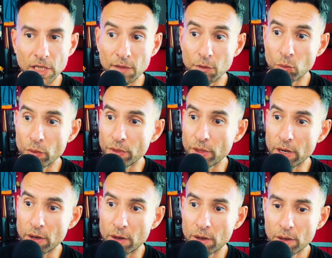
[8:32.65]
even when
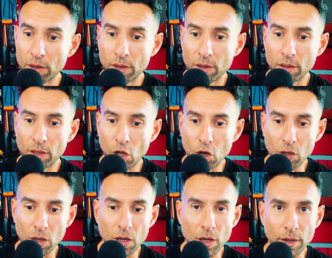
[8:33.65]
they're long
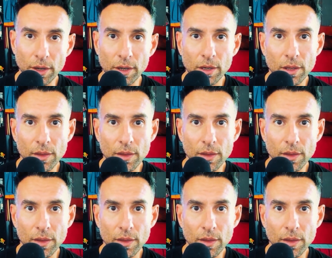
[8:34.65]
gone.